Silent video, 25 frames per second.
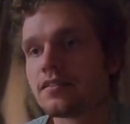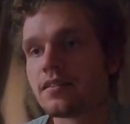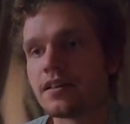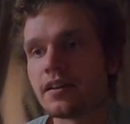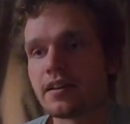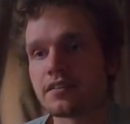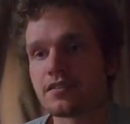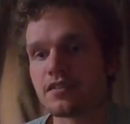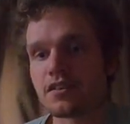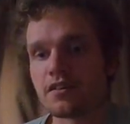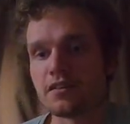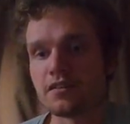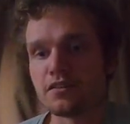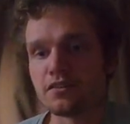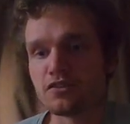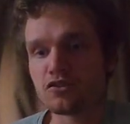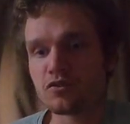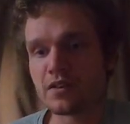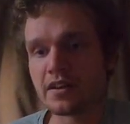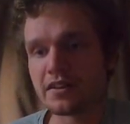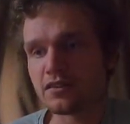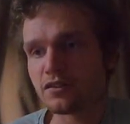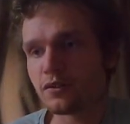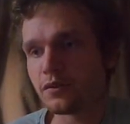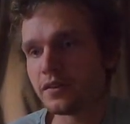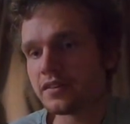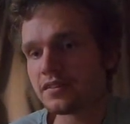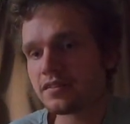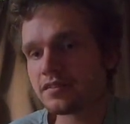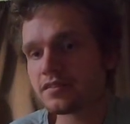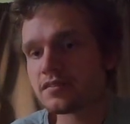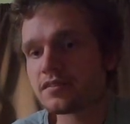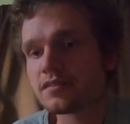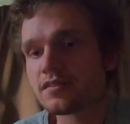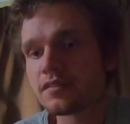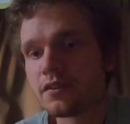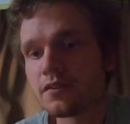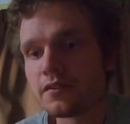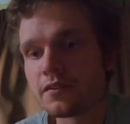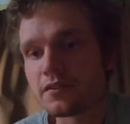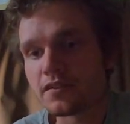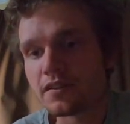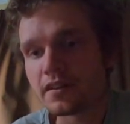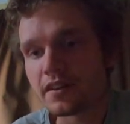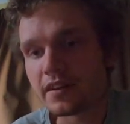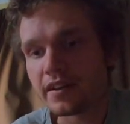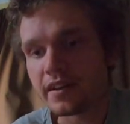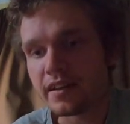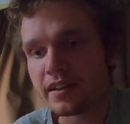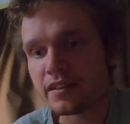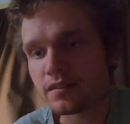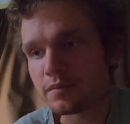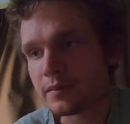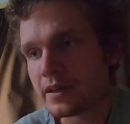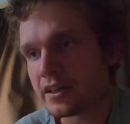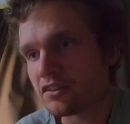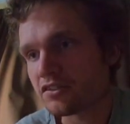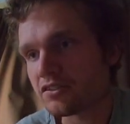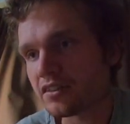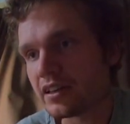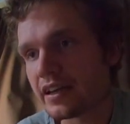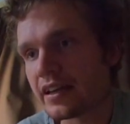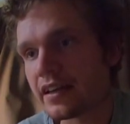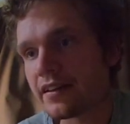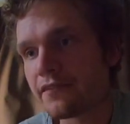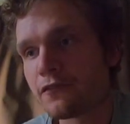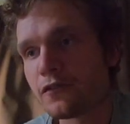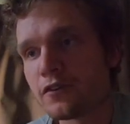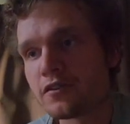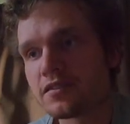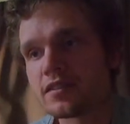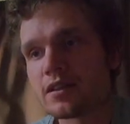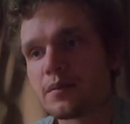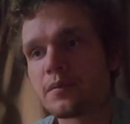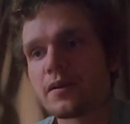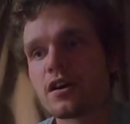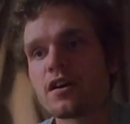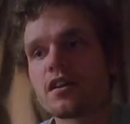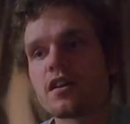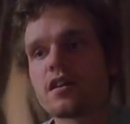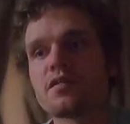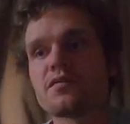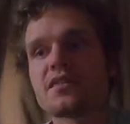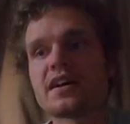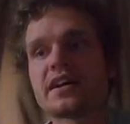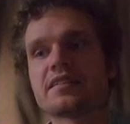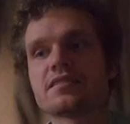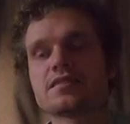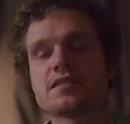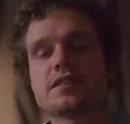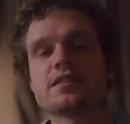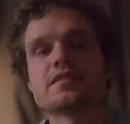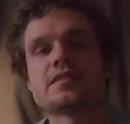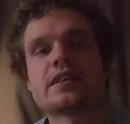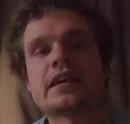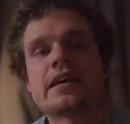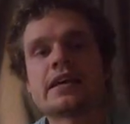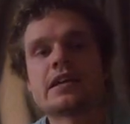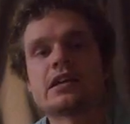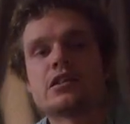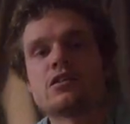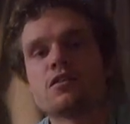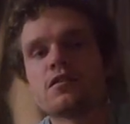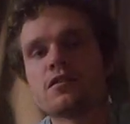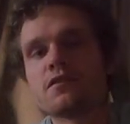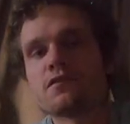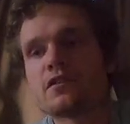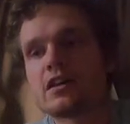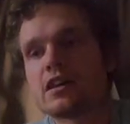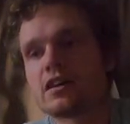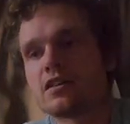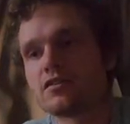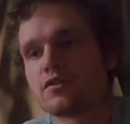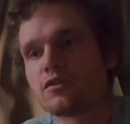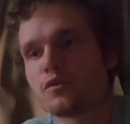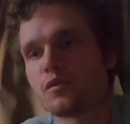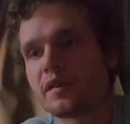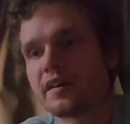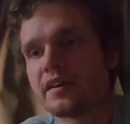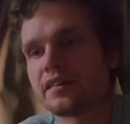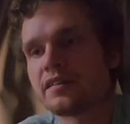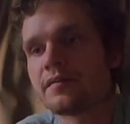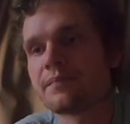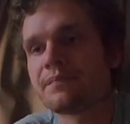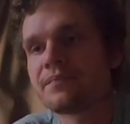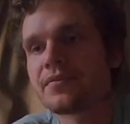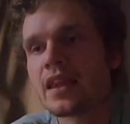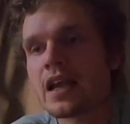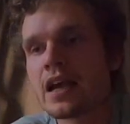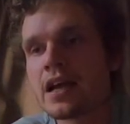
So let's go straight to it. On to the next match day. First up, we got Levante taking on Valladolid.